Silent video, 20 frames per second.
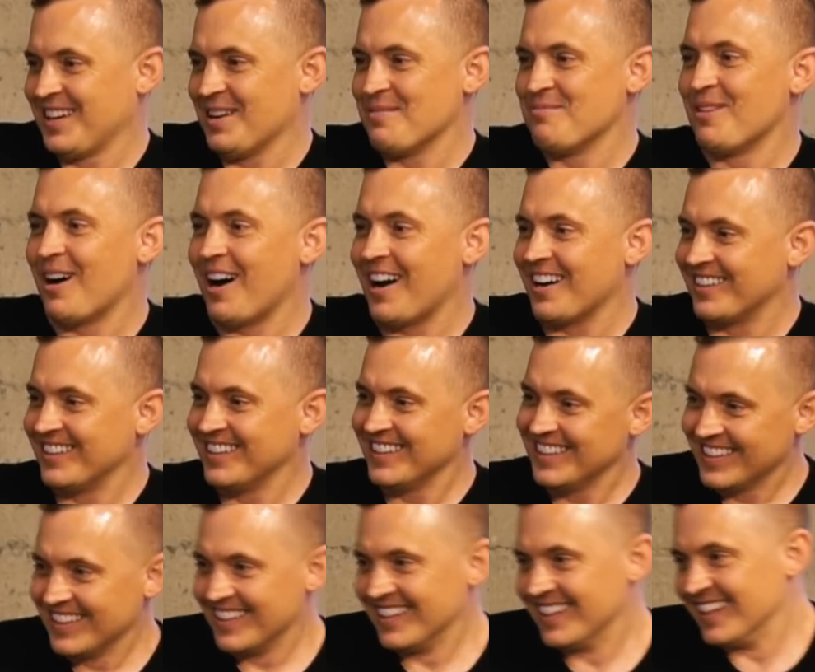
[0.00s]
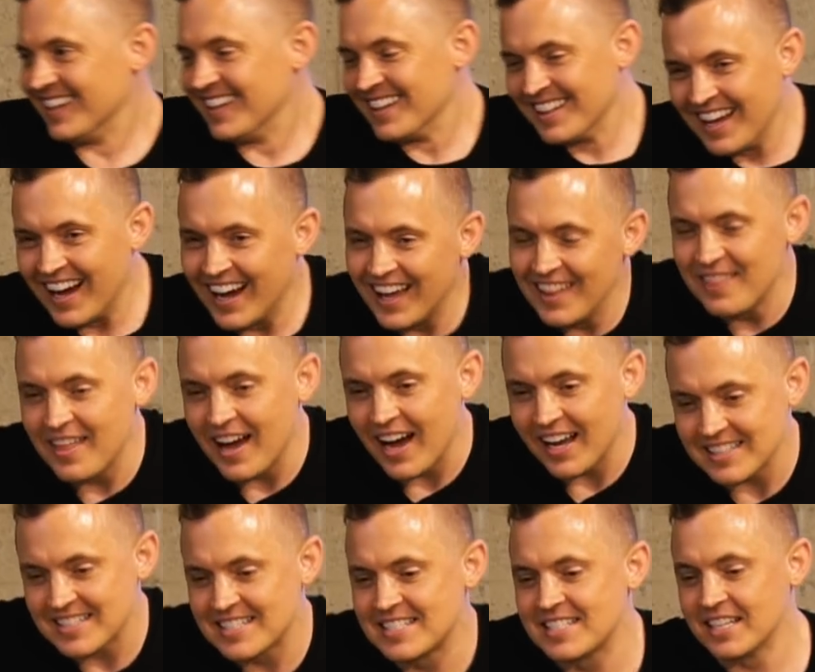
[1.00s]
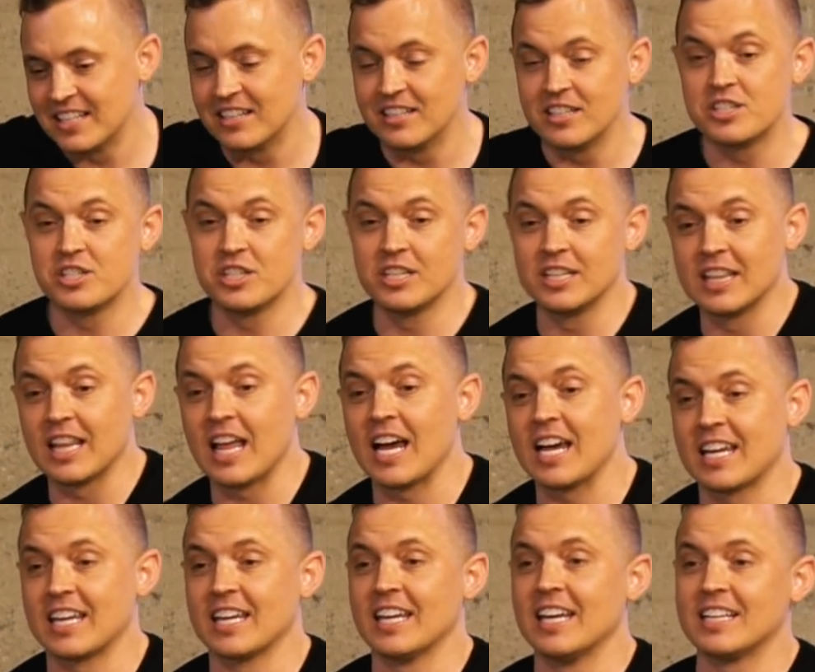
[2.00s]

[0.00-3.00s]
Camaraderie. Yeah. That synergy and like